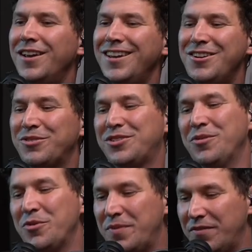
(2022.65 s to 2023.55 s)
You know, it
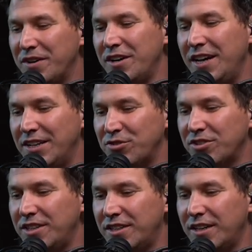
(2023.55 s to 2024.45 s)
would be very
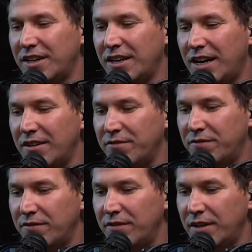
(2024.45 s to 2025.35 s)
interesting to kind of
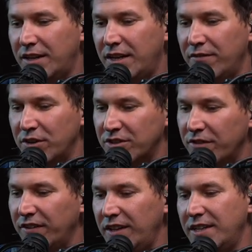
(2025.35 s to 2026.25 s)
give
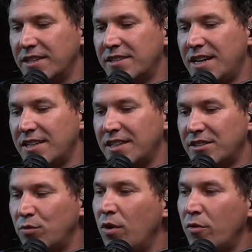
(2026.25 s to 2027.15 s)
yourself a litmus test as
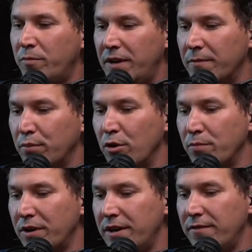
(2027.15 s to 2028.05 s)
to what would be
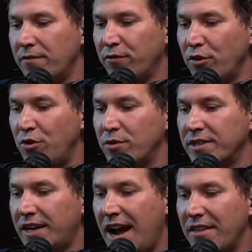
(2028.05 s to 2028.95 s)
appropriate for you as a
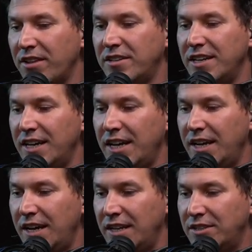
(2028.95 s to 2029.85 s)
Catholic to
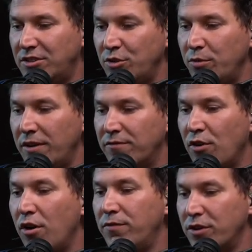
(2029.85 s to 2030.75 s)
eh, to
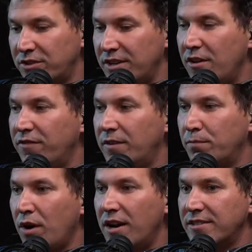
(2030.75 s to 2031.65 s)
involve yourself in
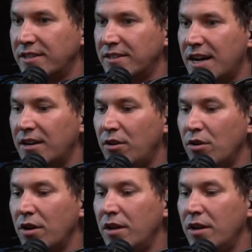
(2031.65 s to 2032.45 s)
Protestant dialogue.